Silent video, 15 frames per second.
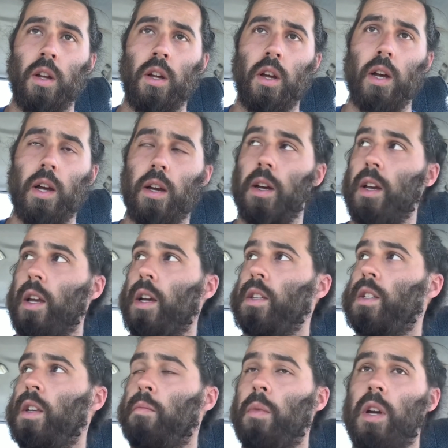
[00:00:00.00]
I, I,
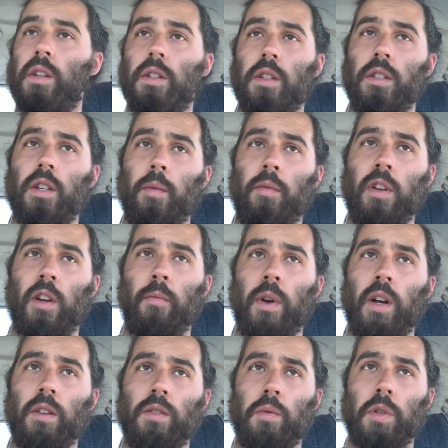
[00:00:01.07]
guess he mentioned something
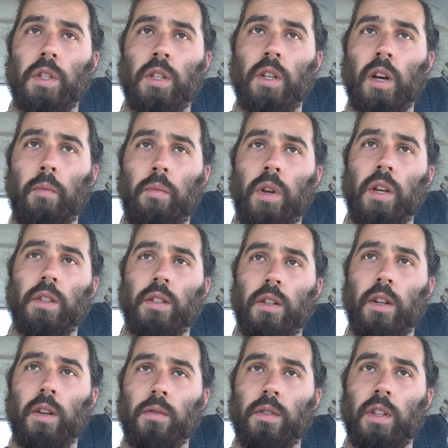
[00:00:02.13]
about switching companies or
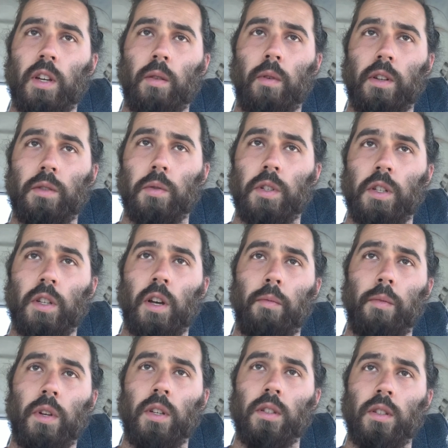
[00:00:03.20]
he was thinking about switching
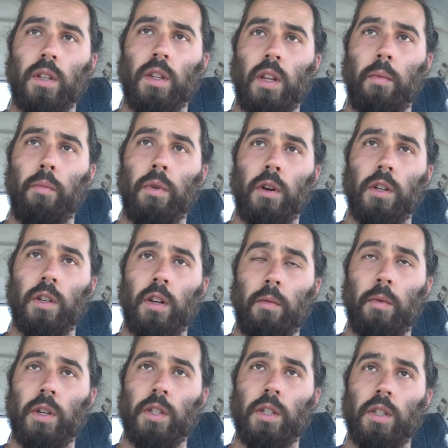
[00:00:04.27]
companies and they pretty
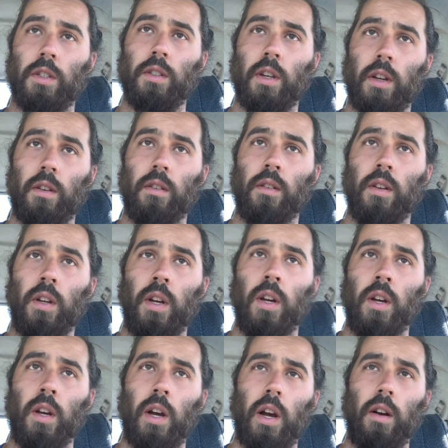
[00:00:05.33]
much just like,
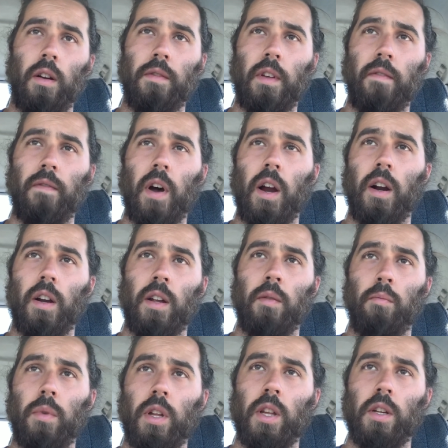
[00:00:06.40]
I don't know if they fired
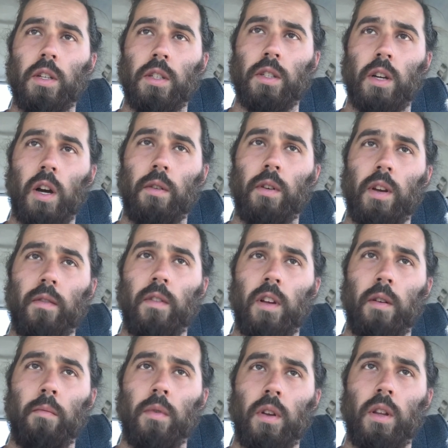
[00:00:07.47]
him, but they just got rid of
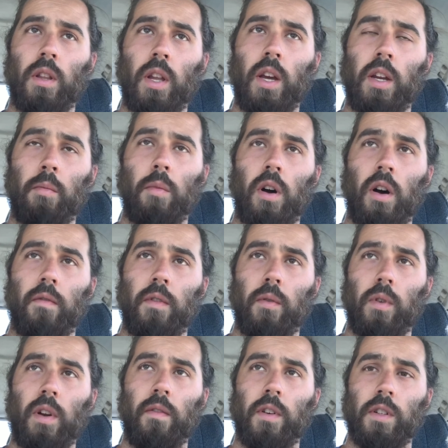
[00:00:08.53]
him and laid him off or
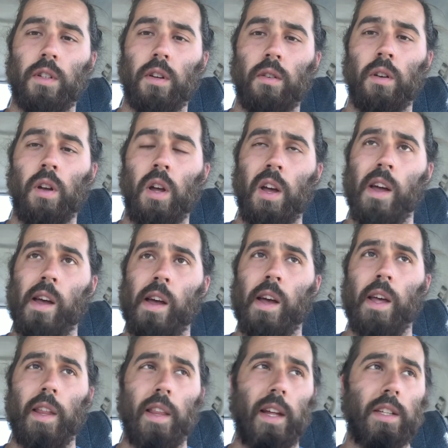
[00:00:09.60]
whatever. So
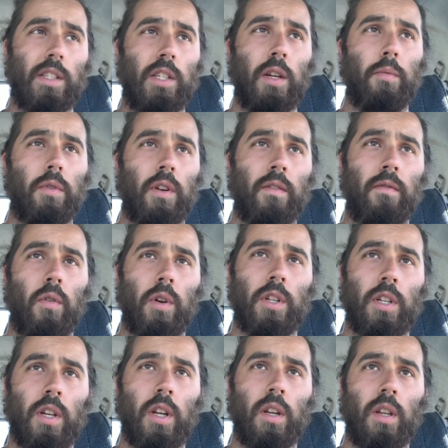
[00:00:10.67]
that's super
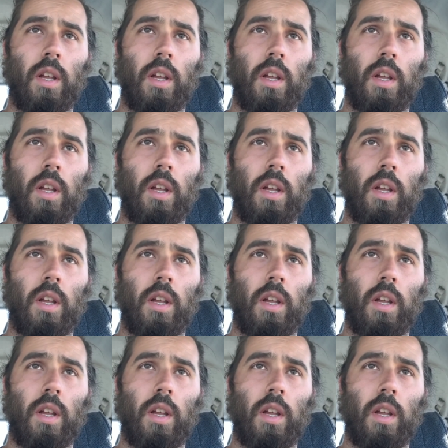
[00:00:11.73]
unfortunate.